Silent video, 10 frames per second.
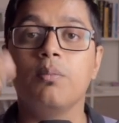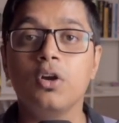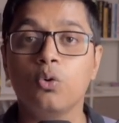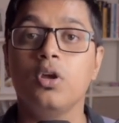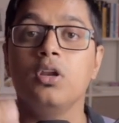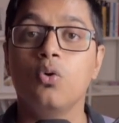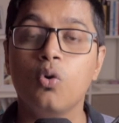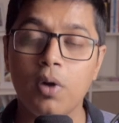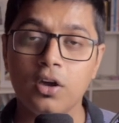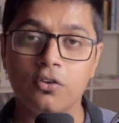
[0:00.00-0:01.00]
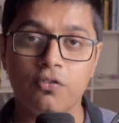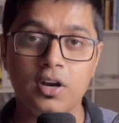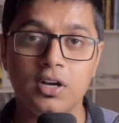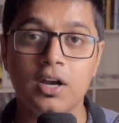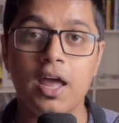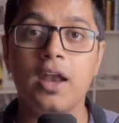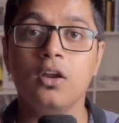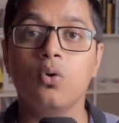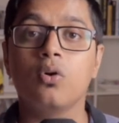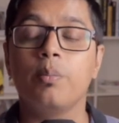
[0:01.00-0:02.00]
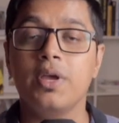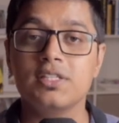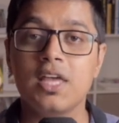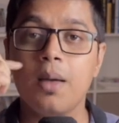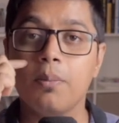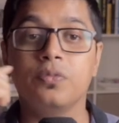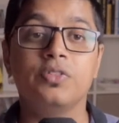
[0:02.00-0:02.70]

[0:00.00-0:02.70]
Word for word: between your micro frontend and your base app,